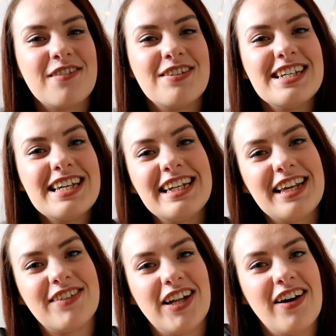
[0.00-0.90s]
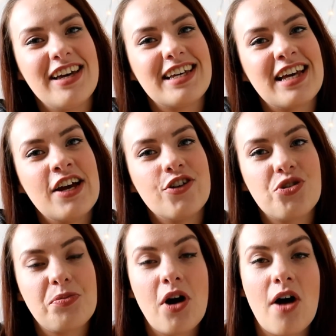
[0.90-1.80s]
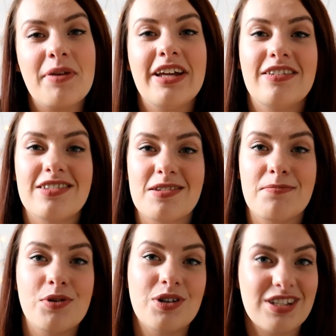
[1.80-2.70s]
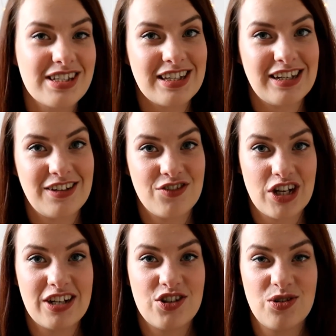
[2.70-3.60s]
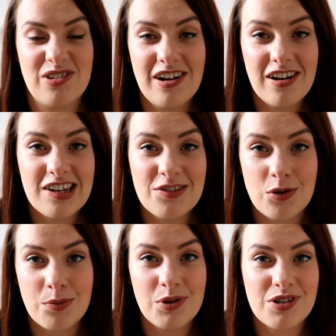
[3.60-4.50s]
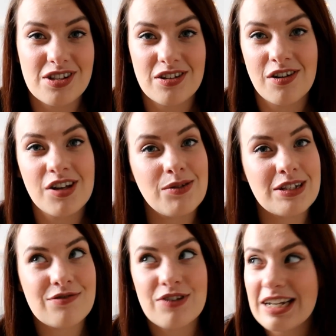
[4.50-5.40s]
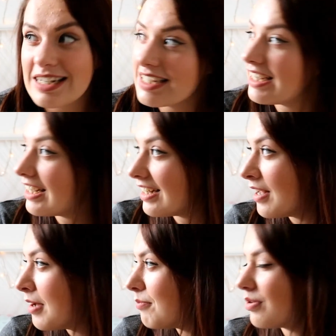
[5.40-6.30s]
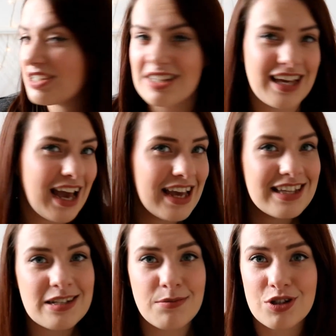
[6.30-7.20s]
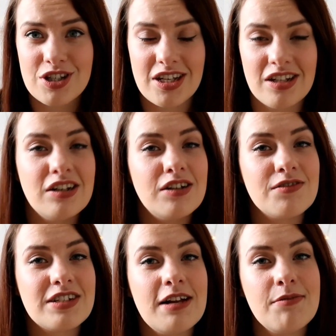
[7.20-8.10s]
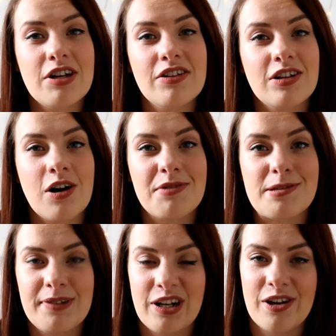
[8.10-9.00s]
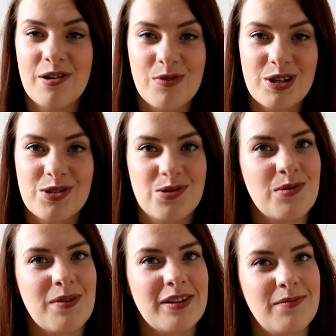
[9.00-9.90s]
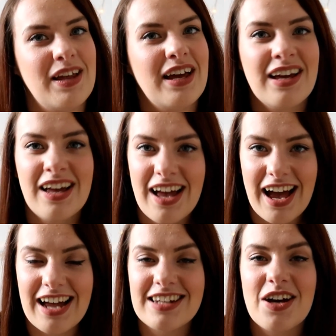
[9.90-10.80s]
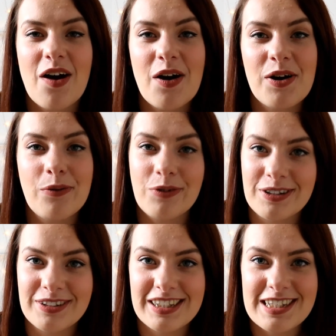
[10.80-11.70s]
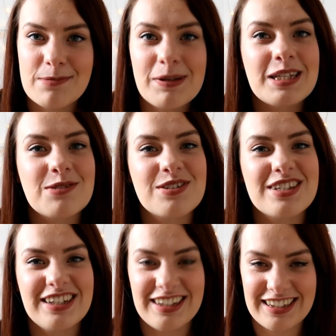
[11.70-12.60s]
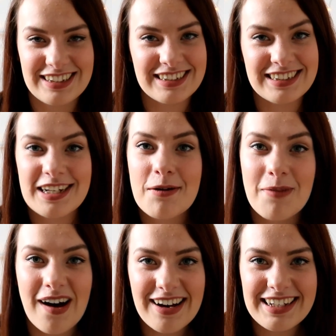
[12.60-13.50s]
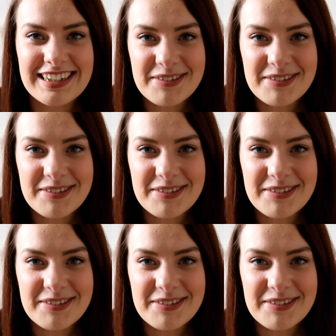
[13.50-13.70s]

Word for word: If you did, leave a like, drop a comment on some books that have changed your life or books that got you into reading, books that you hated, books that you loved. Let me know in the comments below and we can talk about them there. And I will speak to you all soon. Bye.